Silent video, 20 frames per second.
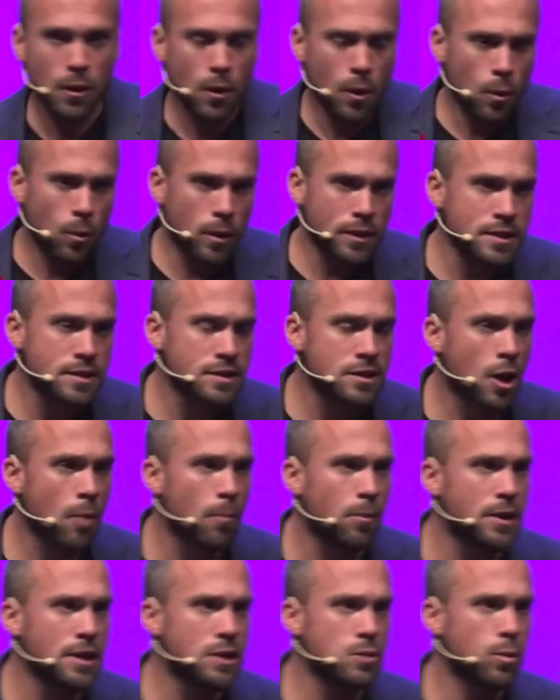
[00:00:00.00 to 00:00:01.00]
what these
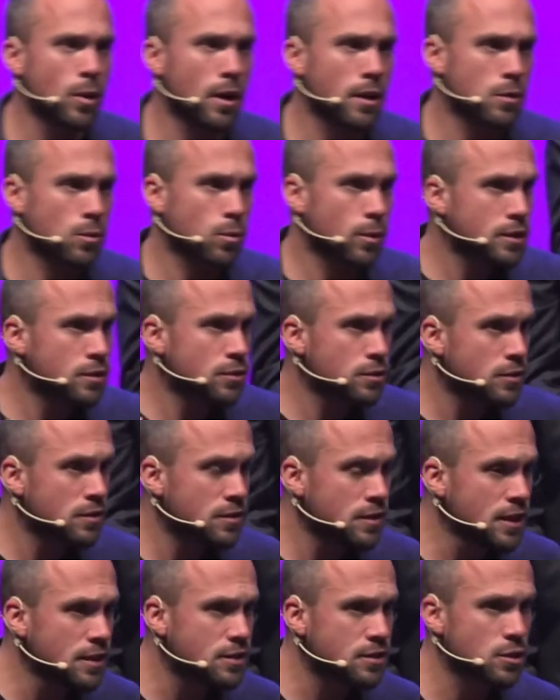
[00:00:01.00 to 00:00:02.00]
companies want, what your
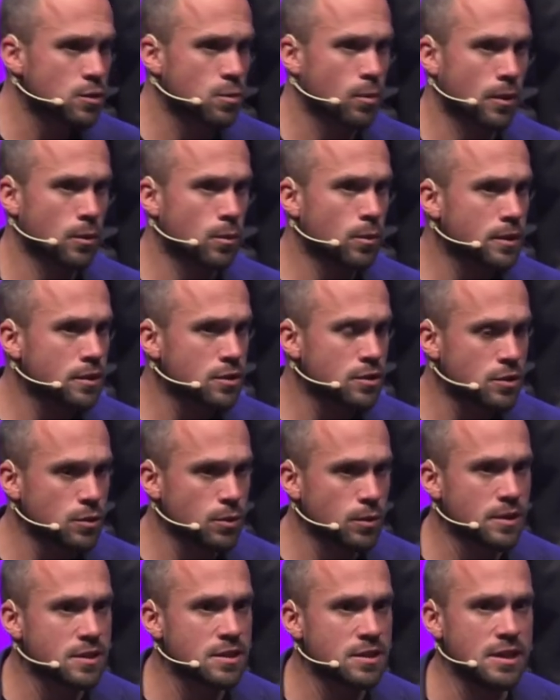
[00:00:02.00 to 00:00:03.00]
teachers want, what the
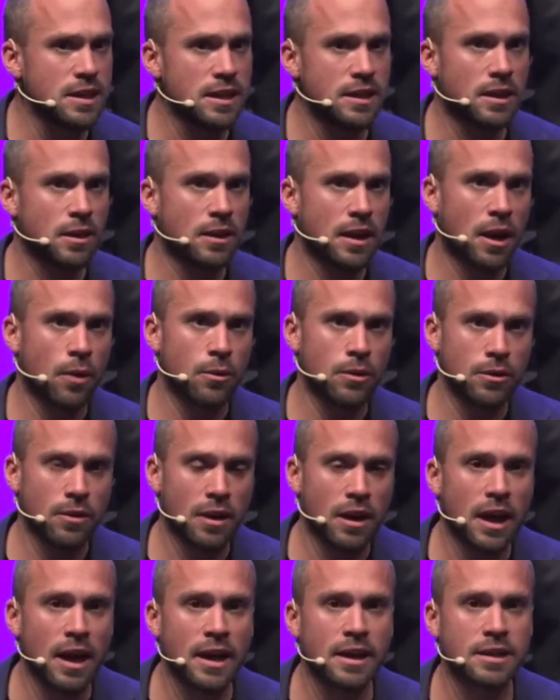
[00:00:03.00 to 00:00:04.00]
students need, and how you
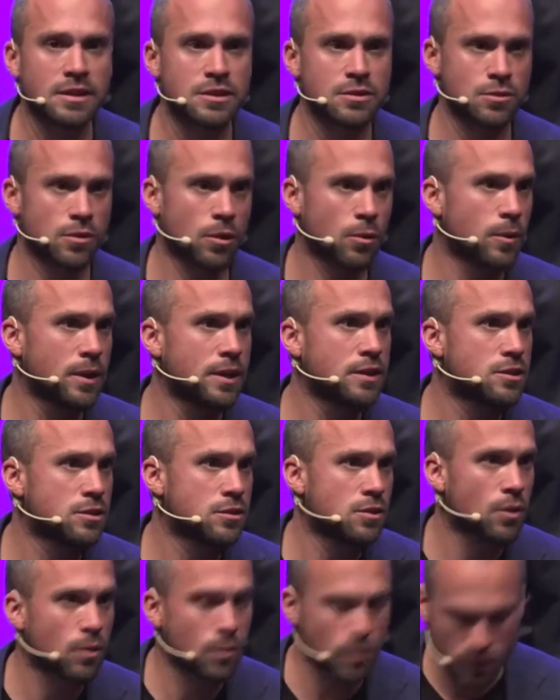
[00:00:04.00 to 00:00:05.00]
align it to a
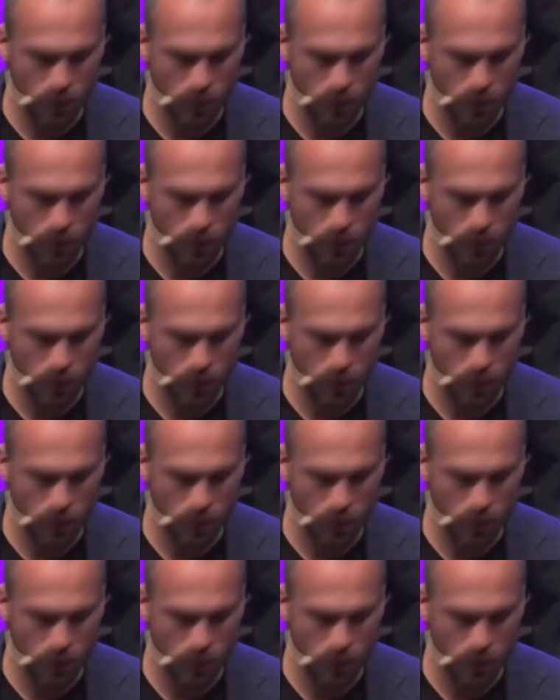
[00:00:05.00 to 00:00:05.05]
regional